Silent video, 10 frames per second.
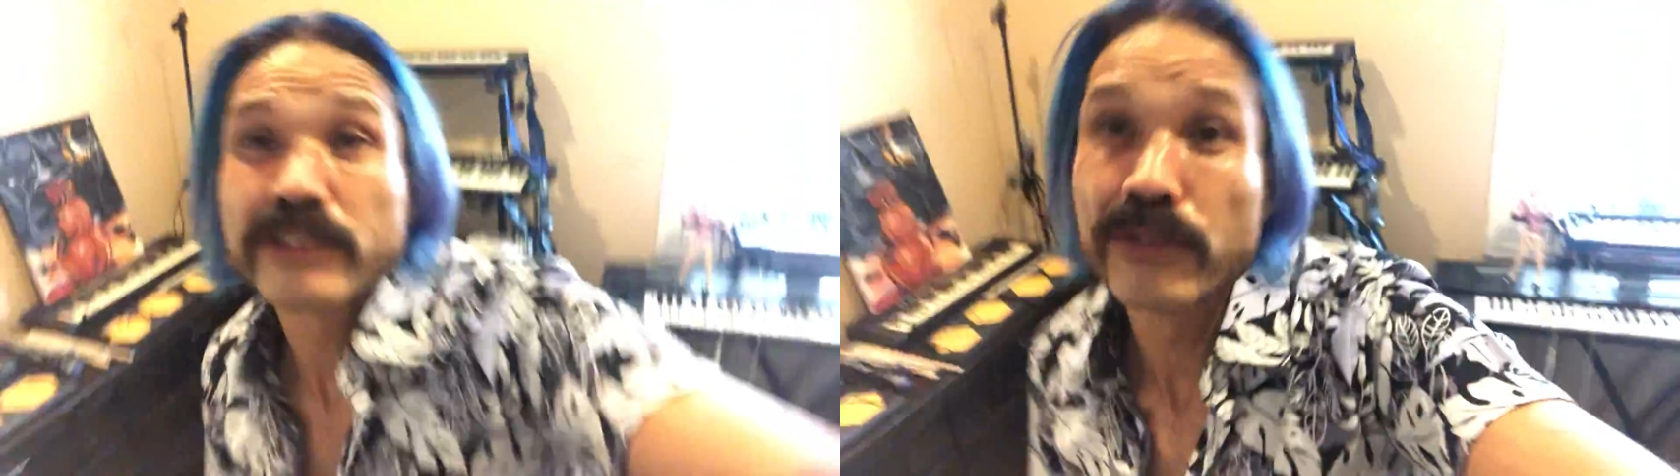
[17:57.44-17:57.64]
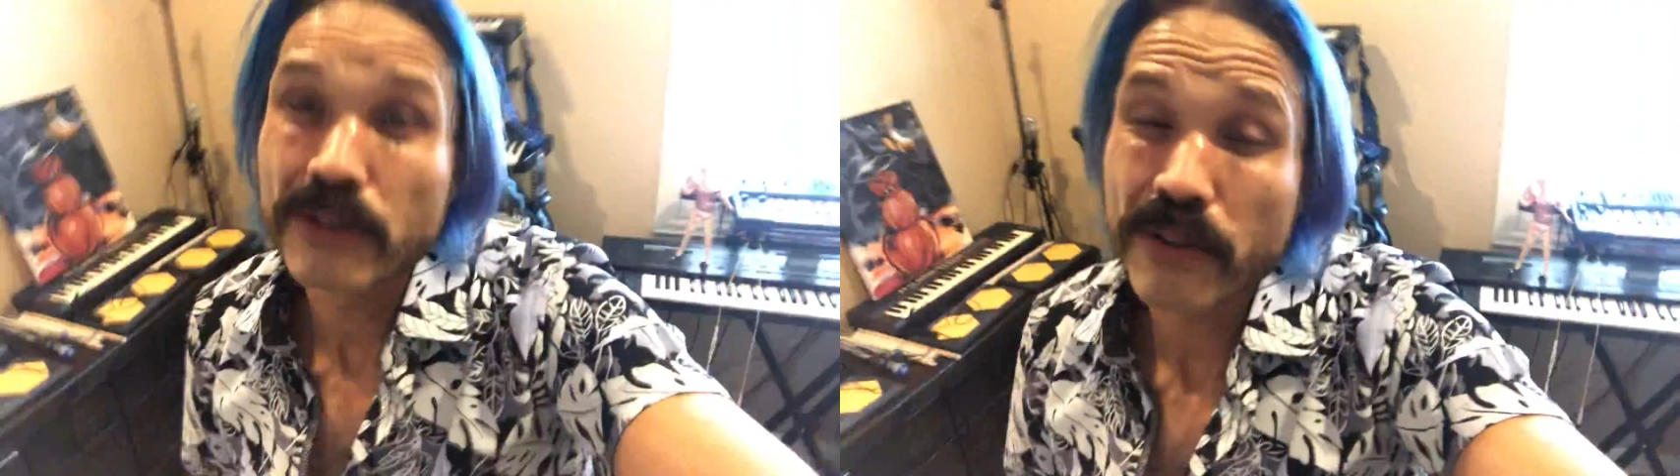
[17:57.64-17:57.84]

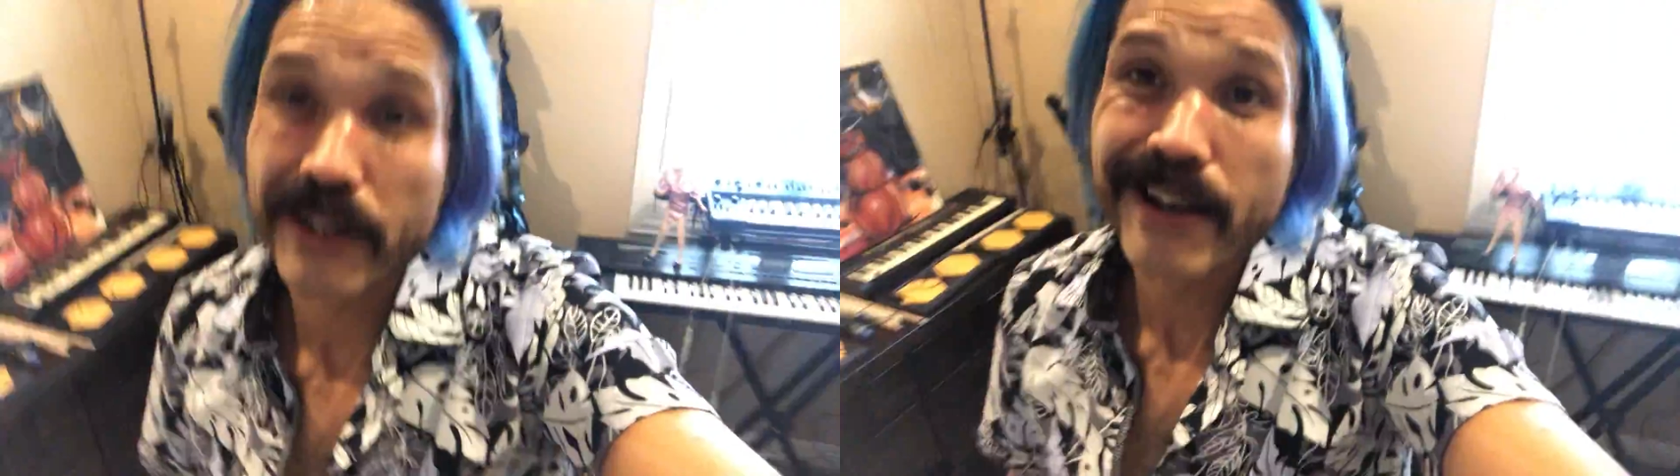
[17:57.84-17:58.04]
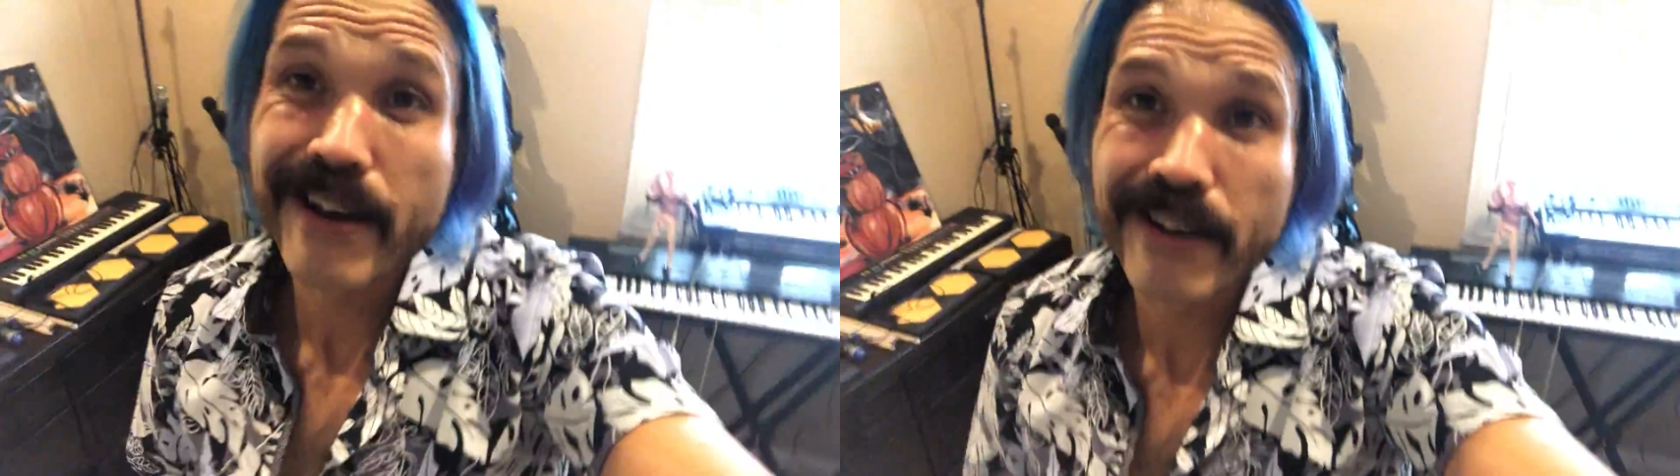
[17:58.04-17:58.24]
doing
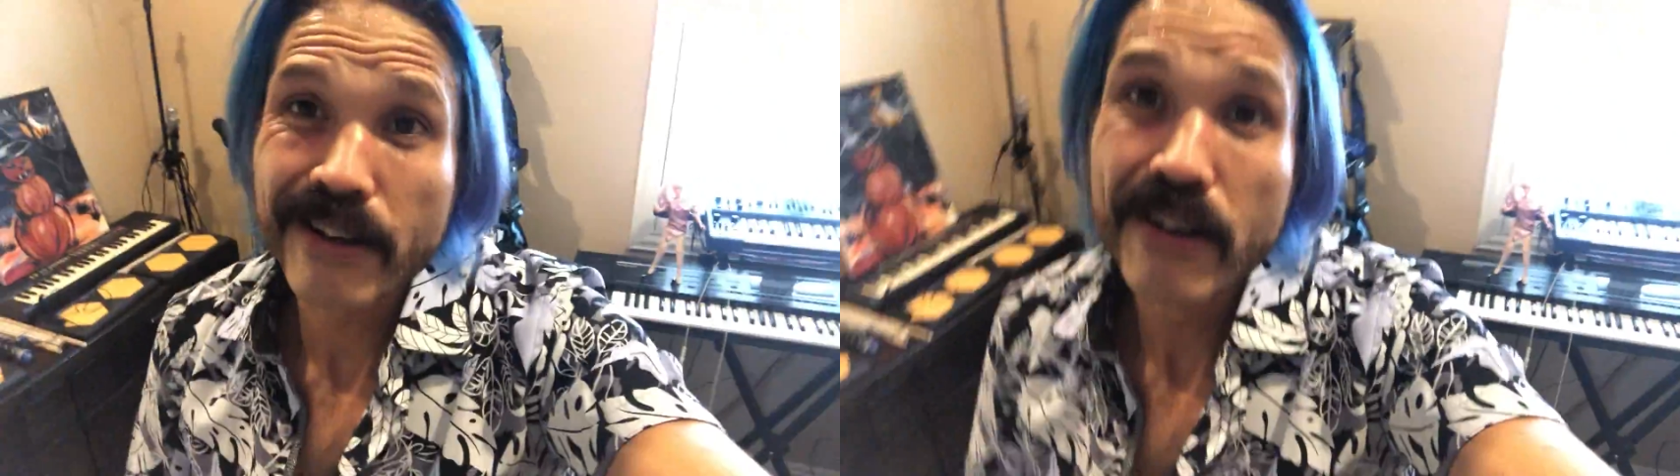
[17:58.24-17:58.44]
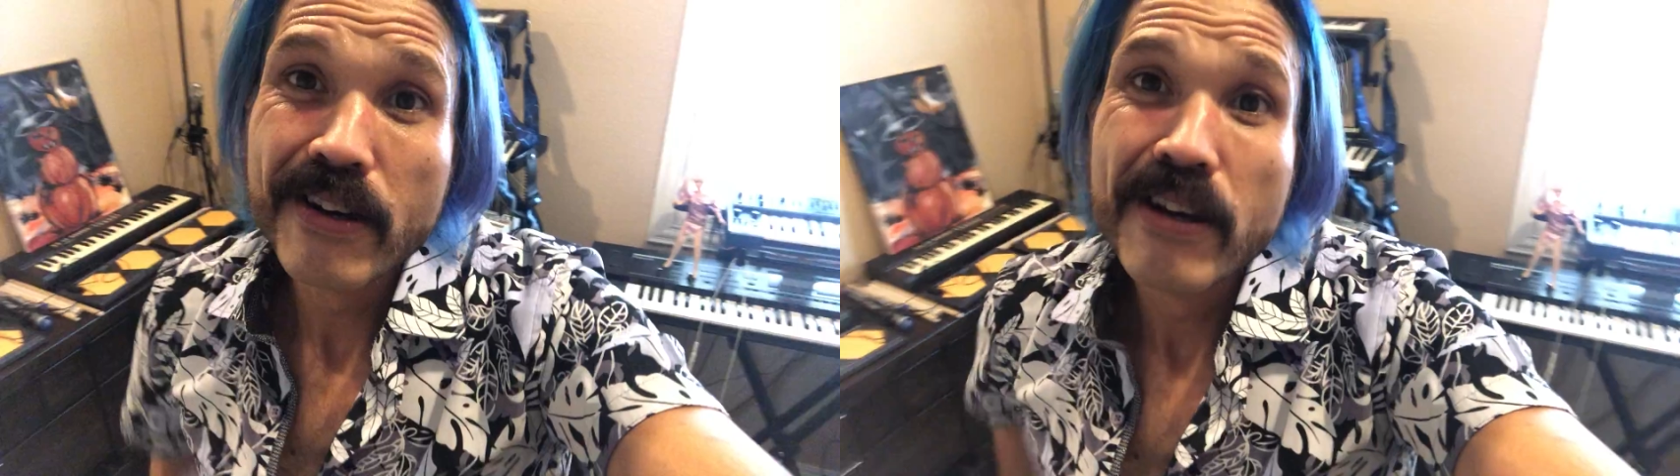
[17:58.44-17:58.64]

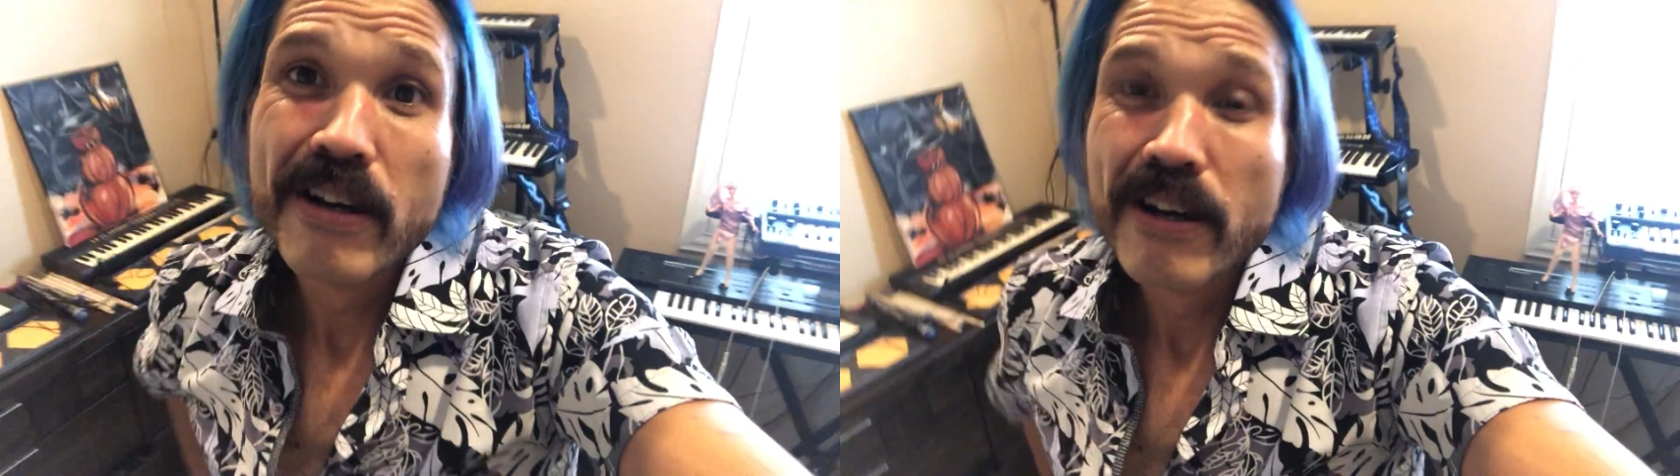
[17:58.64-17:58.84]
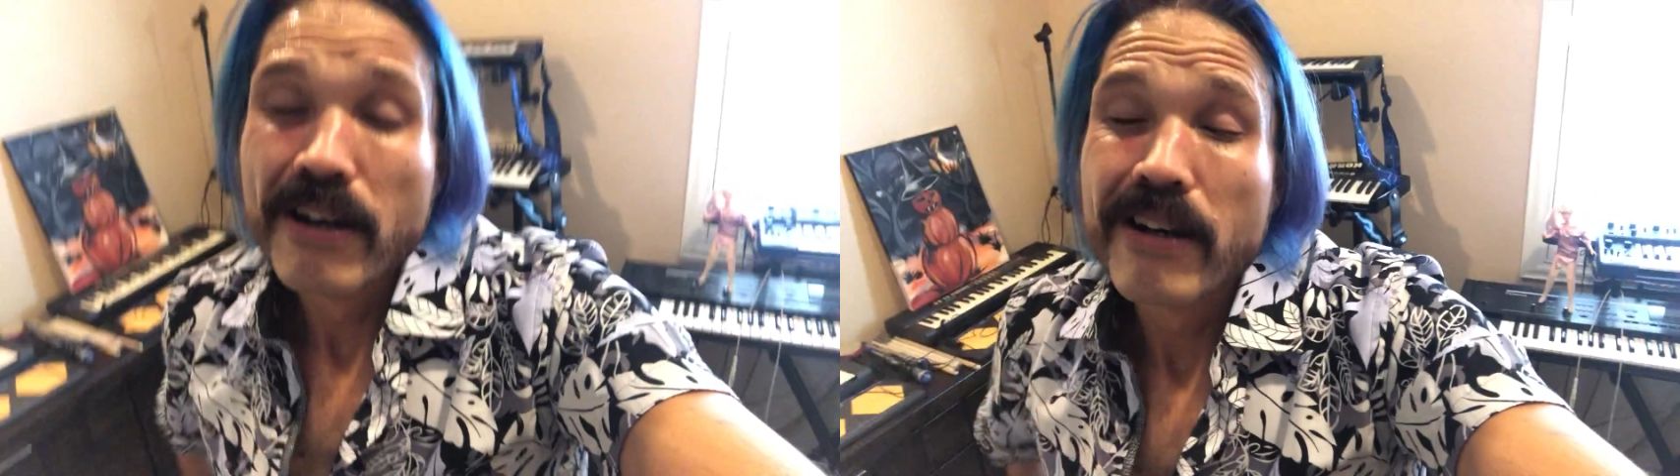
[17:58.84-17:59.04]
okay.
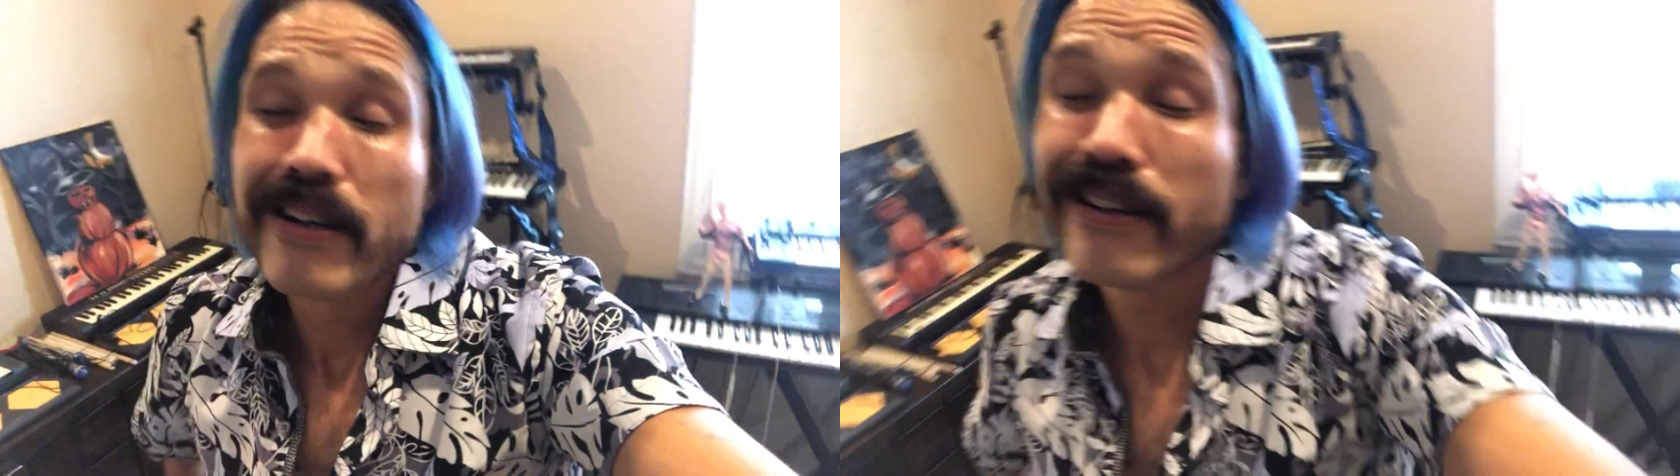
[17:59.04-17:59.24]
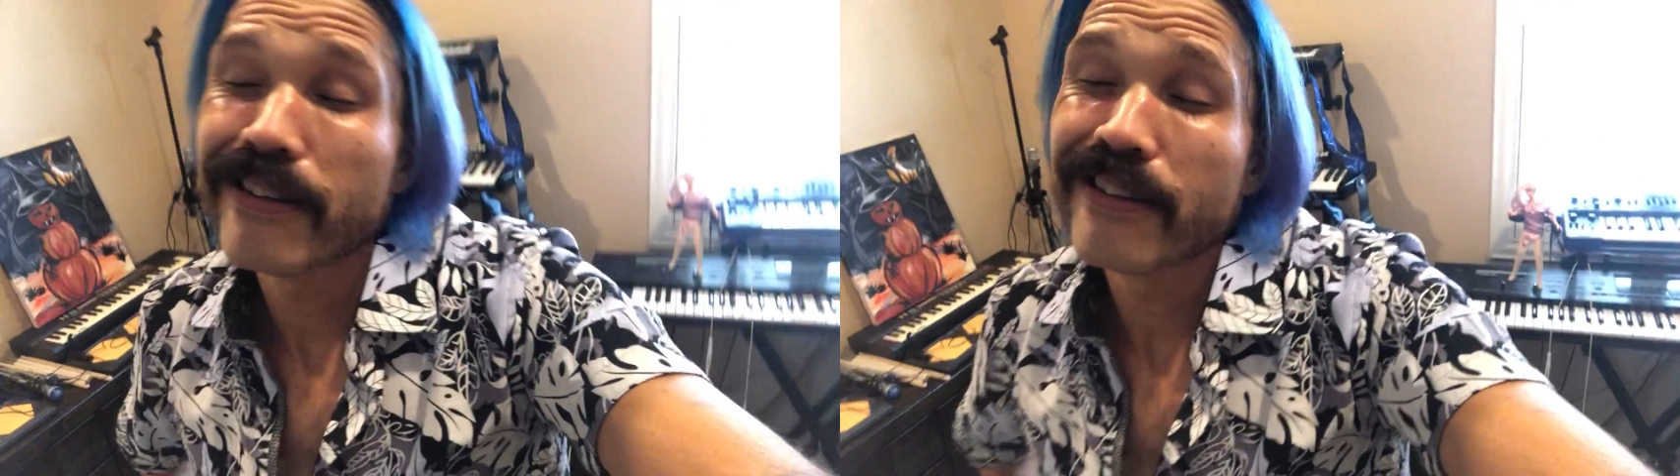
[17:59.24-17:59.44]

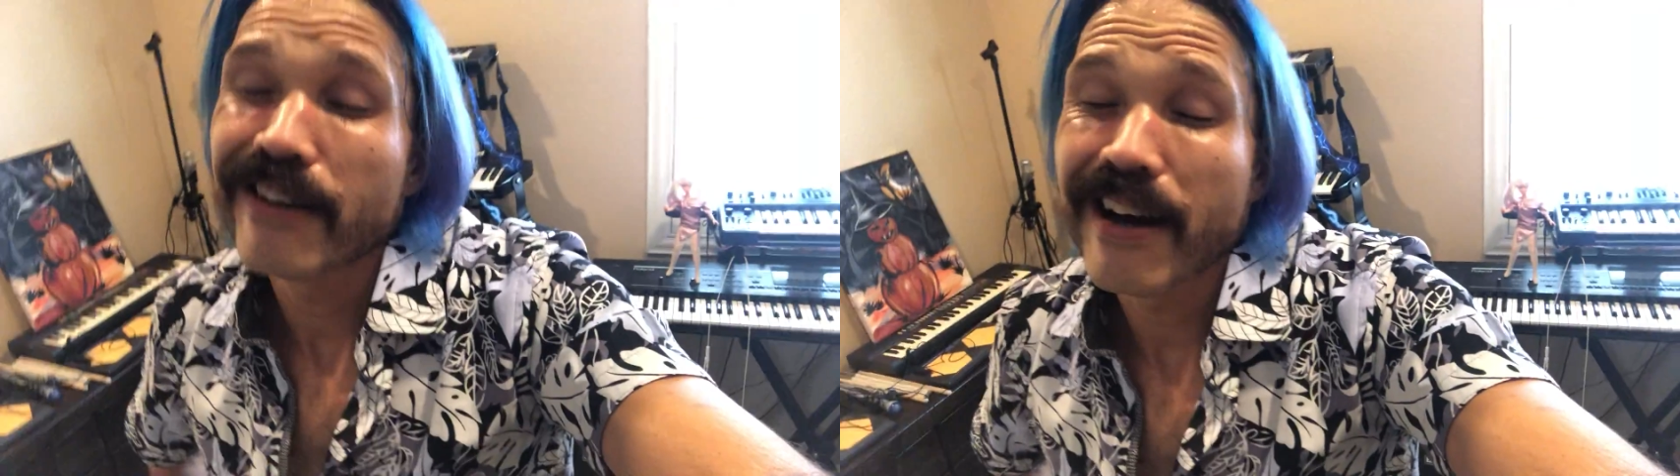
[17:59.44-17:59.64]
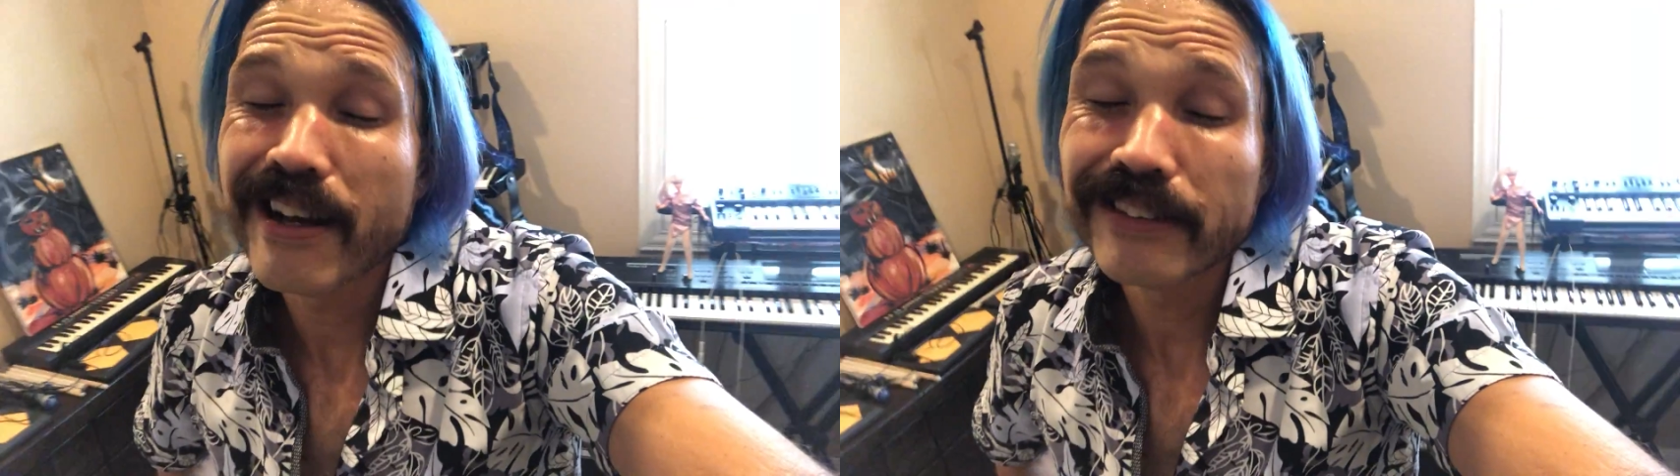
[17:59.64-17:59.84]

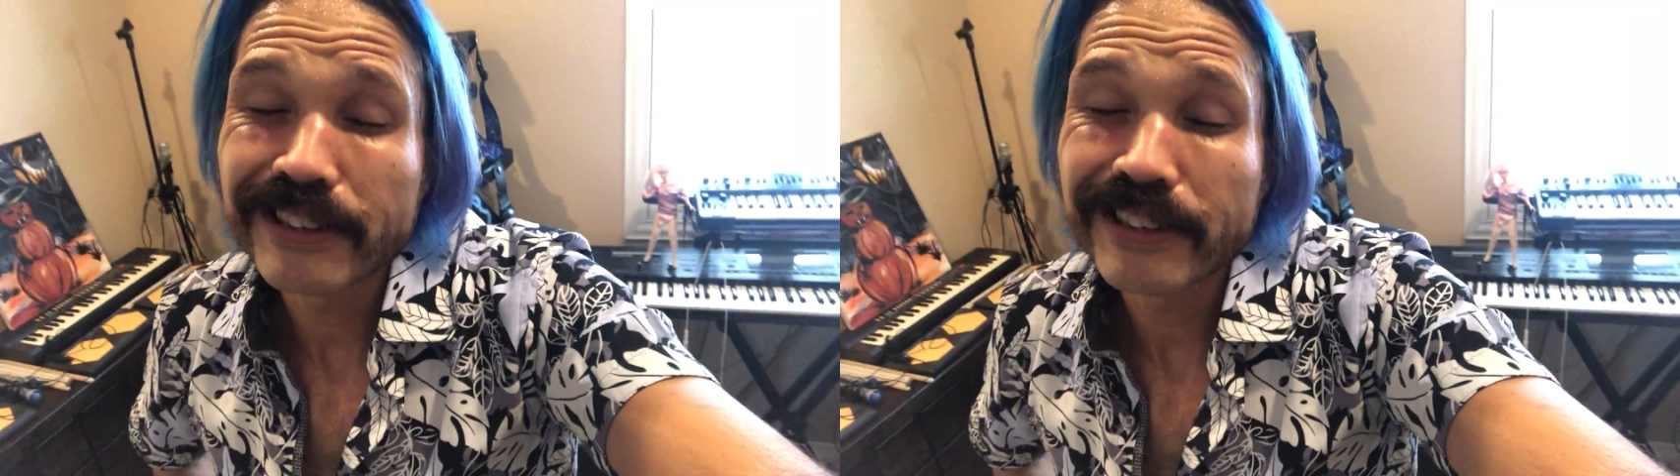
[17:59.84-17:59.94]
I